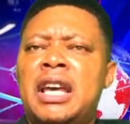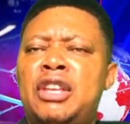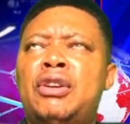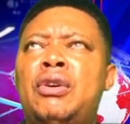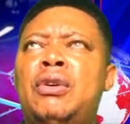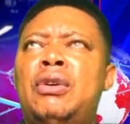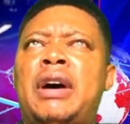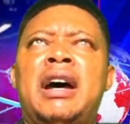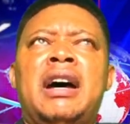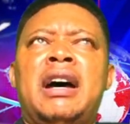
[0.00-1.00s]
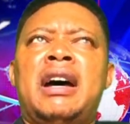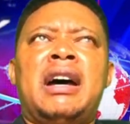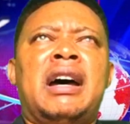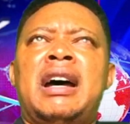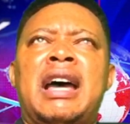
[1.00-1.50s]
you know,
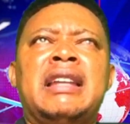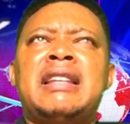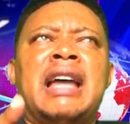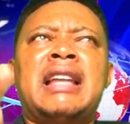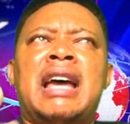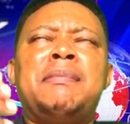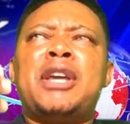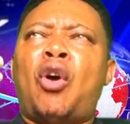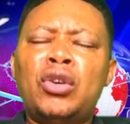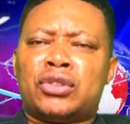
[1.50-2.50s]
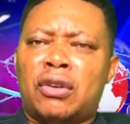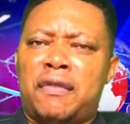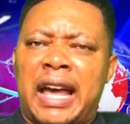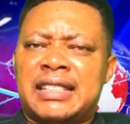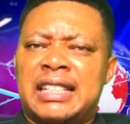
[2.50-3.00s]
and because
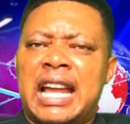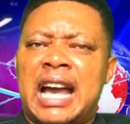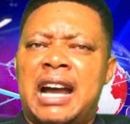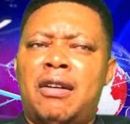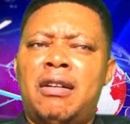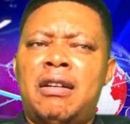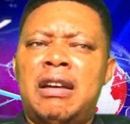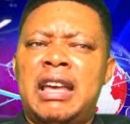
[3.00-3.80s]
of that, now